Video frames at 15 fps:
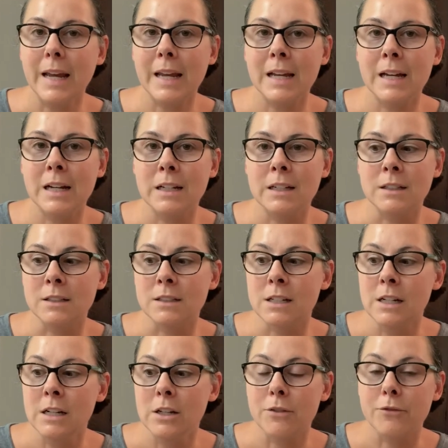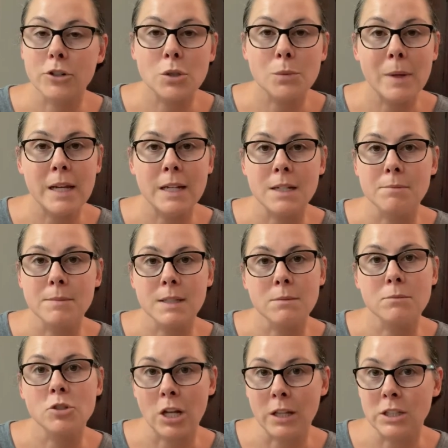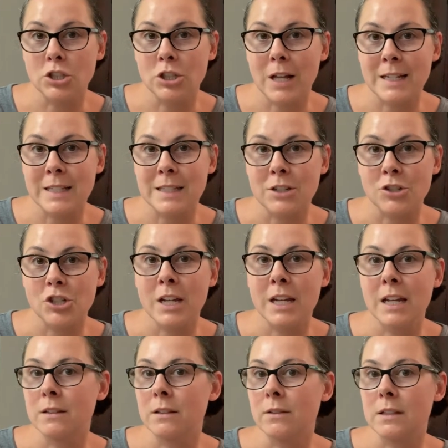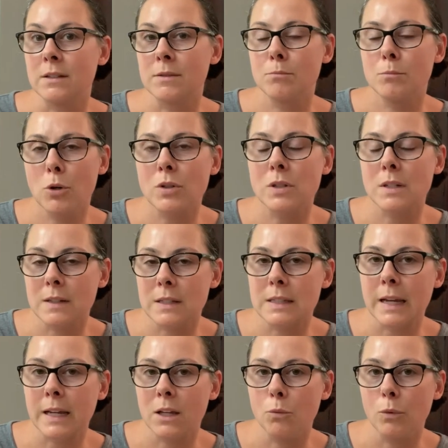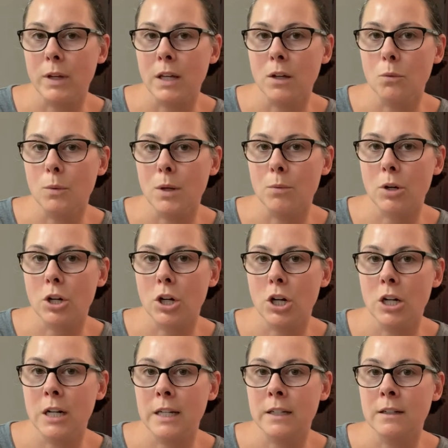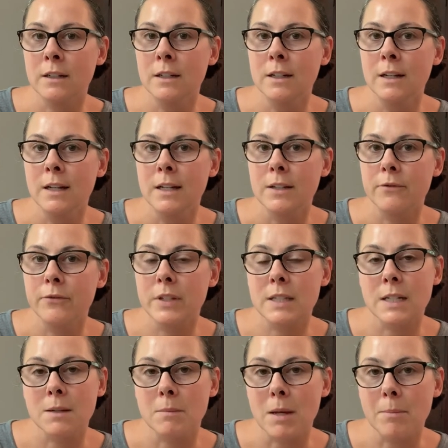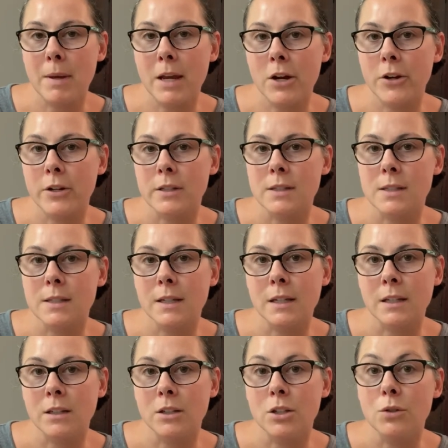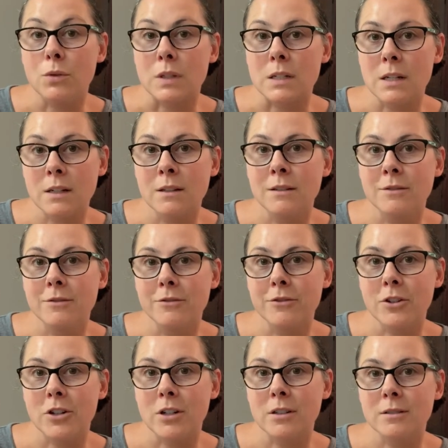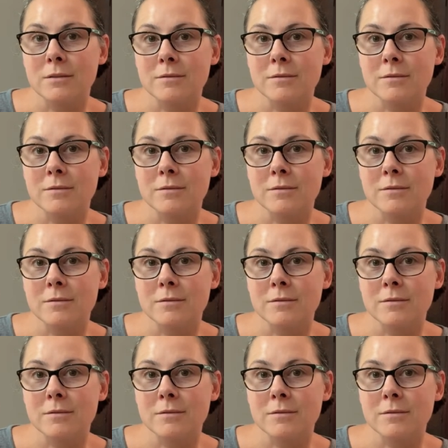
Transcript: And the first week I did some Jolly July stitching, and then the, most of the second week we were gone visiting my parents in Houston for